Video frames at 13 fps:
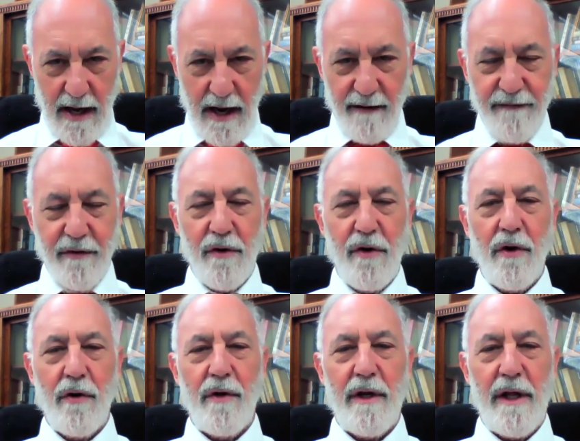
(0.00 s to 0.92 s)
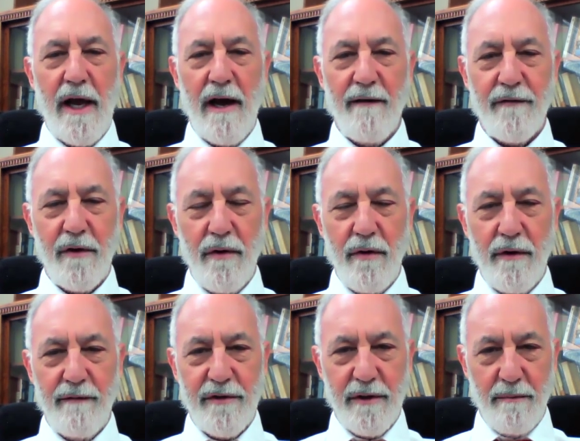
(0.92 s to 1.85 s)
afternoon, in the
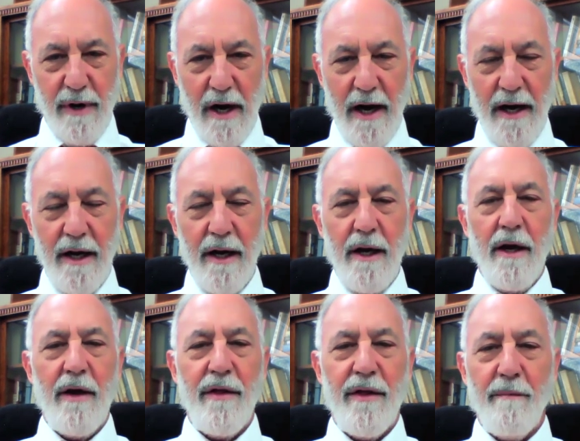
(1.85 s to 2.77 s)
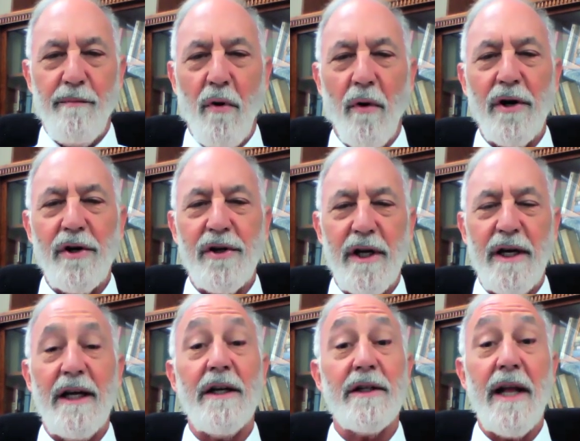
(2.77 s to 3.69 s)
afternoon of Shabbat, the
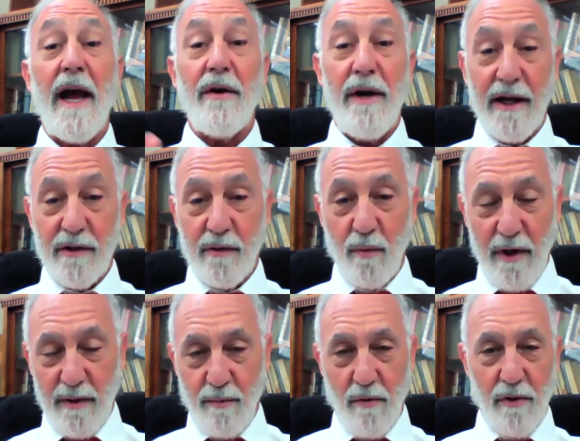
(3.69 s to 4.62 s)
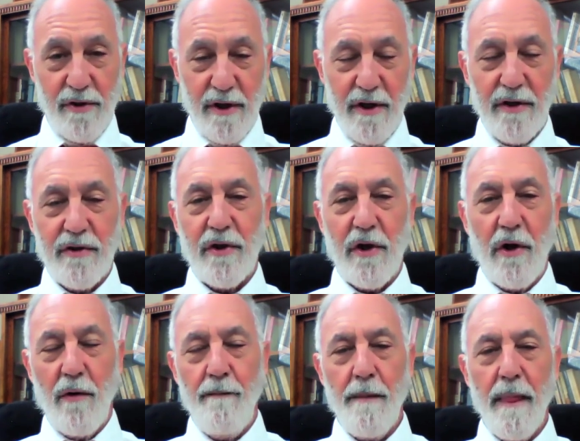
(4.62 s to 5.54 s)
portion is now next week's portion.
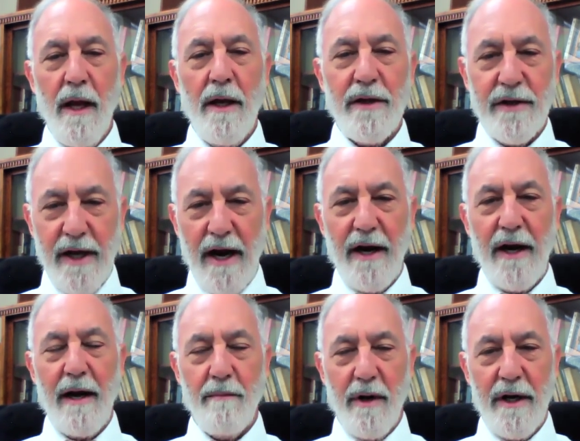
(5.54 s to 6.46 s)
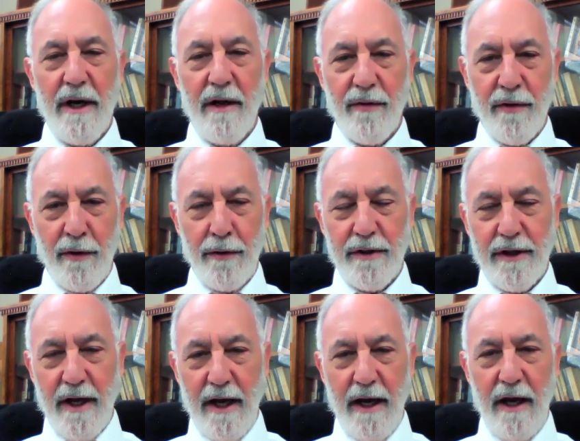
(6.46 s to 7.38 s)
So Saturday, Monday, and
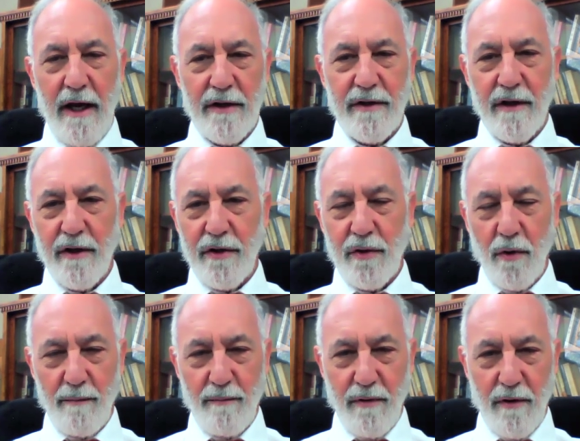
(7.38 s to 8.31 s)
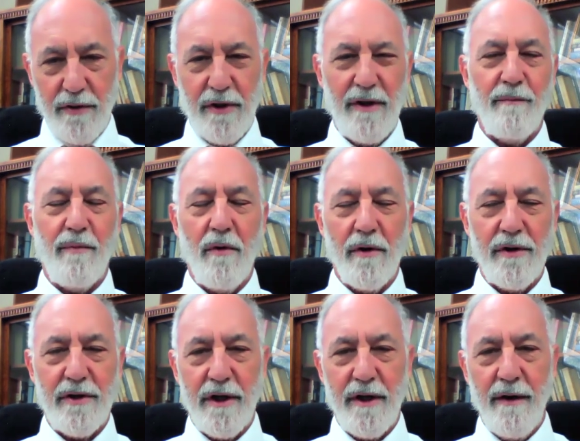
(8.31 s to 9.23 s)
Thursday, it's a short
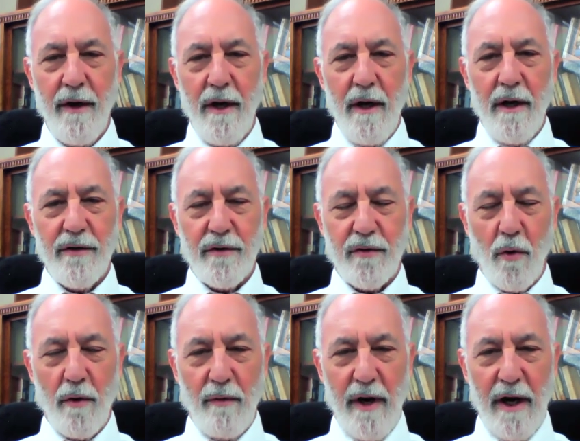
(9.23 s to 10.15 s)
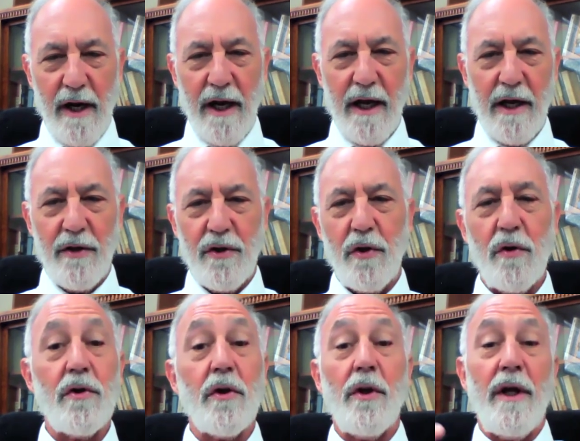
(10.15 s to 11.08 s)
portion, short reading. It's
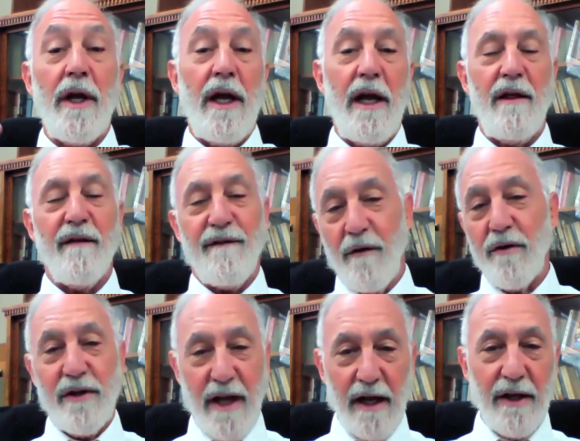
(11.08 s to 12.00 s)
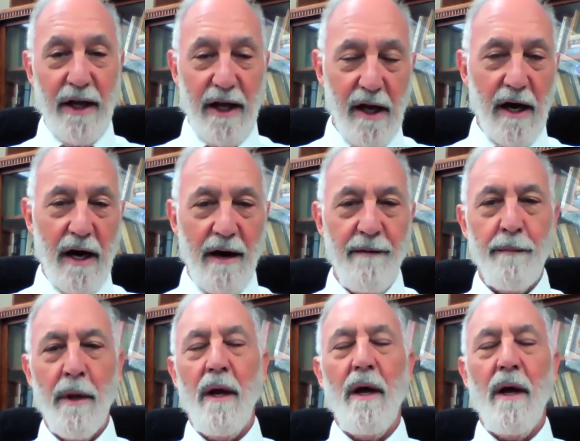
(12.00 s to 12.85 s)
usually the first aliyah